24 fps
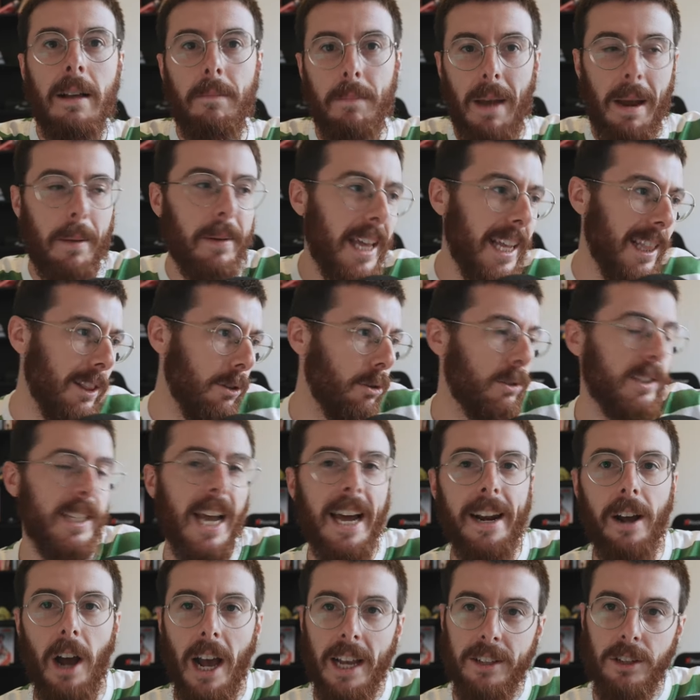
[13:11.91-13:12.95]
Maybe they looked
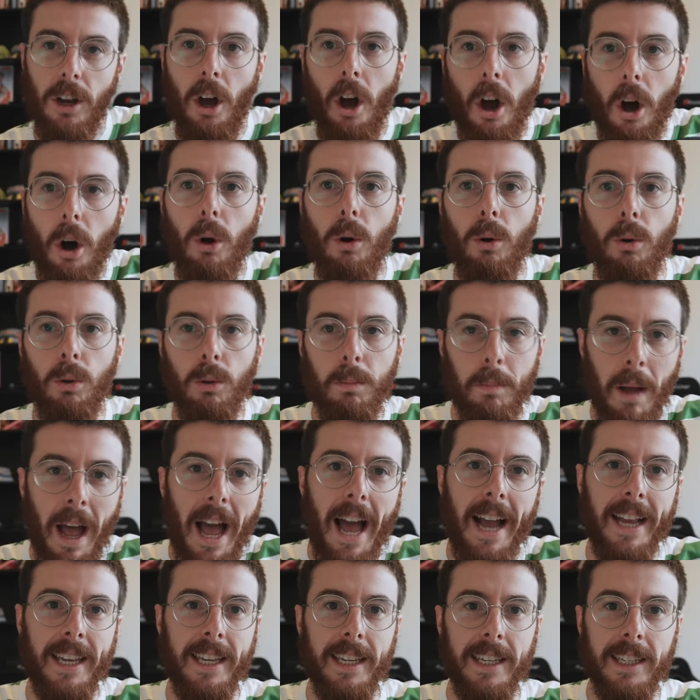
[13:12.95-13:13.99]
at it as a whole
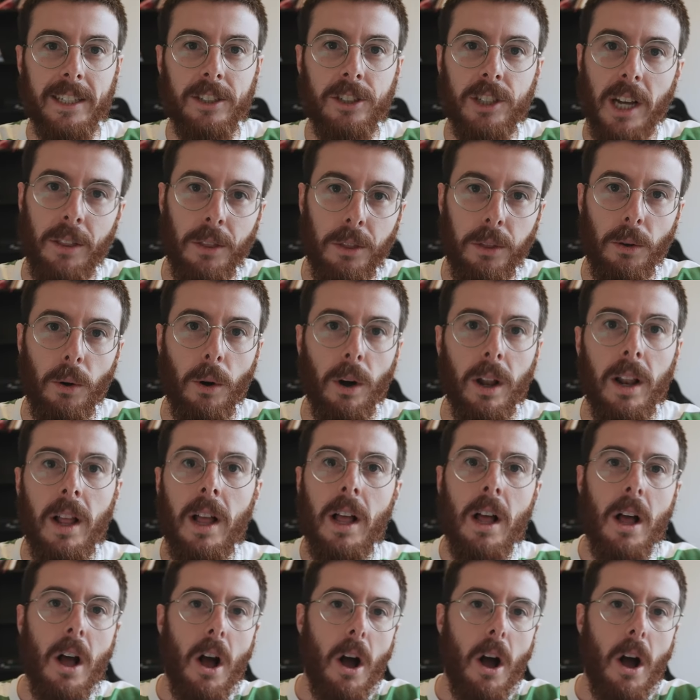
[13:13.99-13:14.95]
package and thought,